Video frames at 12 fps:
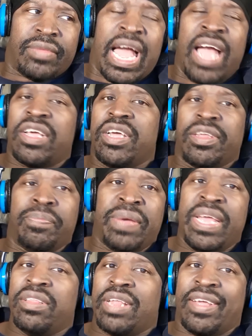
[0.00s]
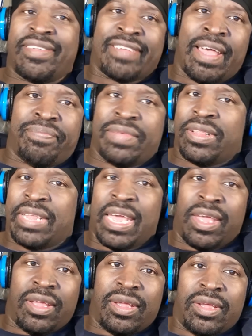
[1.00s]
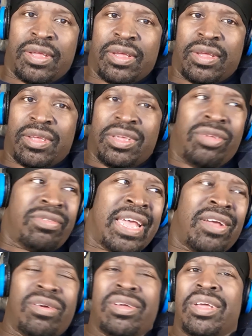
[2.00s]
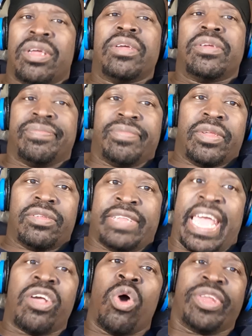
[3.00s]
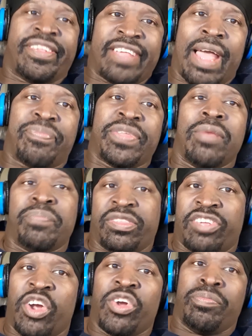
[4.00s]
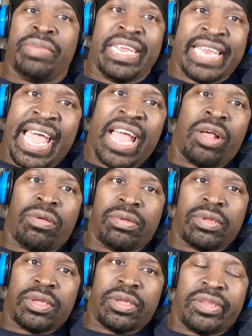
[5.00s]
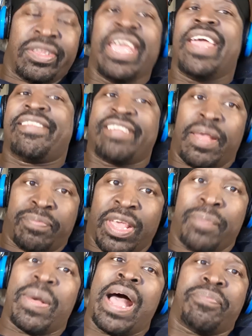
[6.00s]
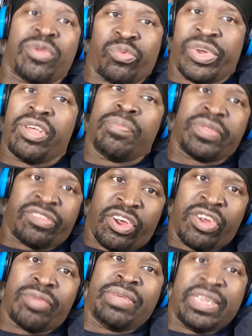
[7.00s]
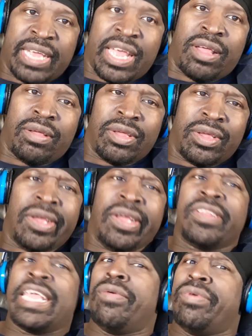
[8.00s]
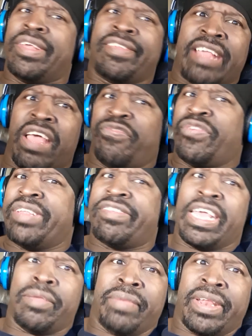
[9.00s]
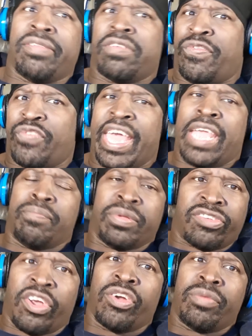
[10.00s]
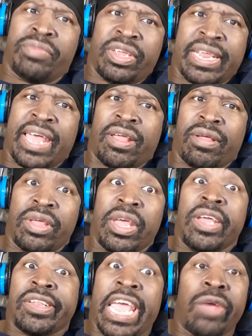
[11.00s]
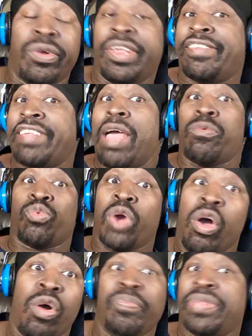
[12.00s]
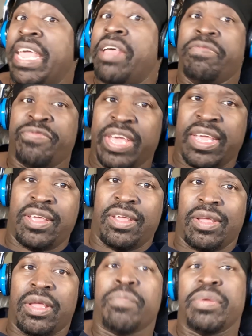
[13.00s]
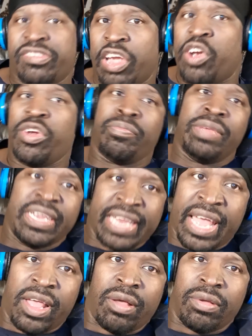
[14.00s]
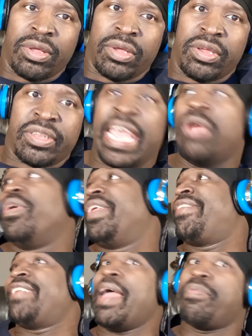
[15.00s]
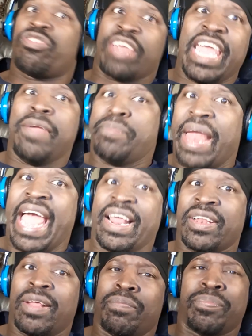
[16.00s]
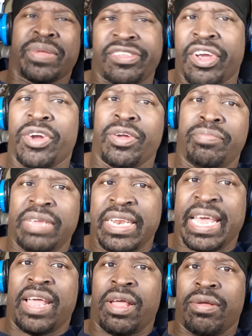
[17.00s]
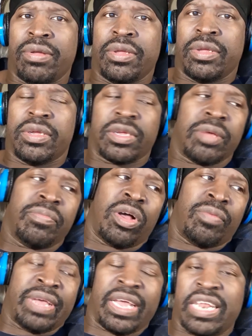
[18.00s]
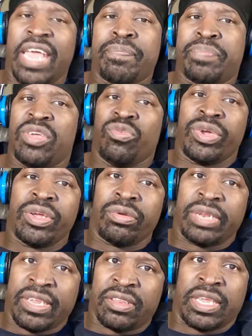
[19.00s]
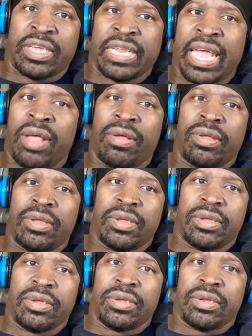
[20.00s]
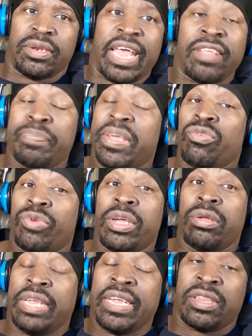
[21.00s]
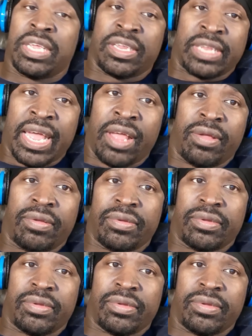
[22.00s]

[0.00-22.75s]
I could have been accepted that. You think they gonna accept them but turn me down? They accept hip hop is real, but turn me down. They would accept 15 minutes of fame, but turn me down. They would accept Rome DMV, but turn me down. They would accept JBlac, but turn me down. Come on, man. Let's be realistic now. Let's be realistic now.